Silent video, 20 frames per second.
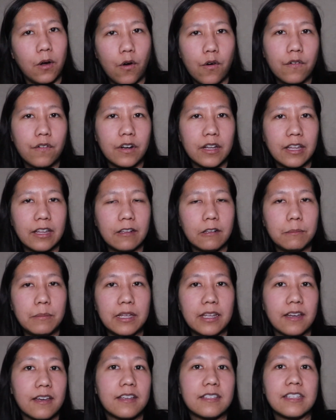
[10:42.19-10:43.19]
overkill
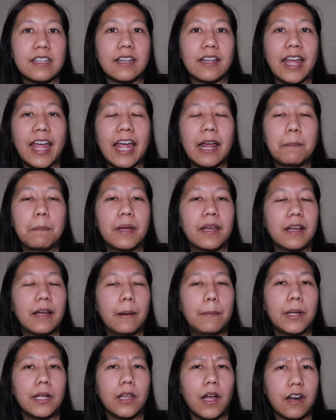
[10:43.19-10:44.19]
because it can pick
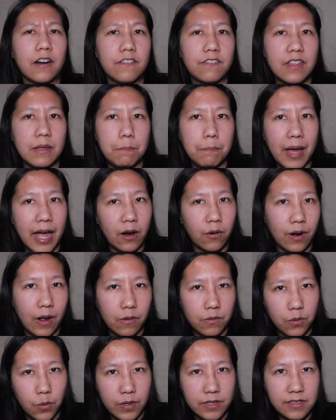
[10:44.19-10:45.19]
up a lot of the
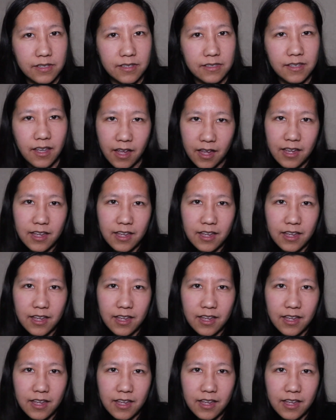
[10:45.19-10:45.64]
background noises,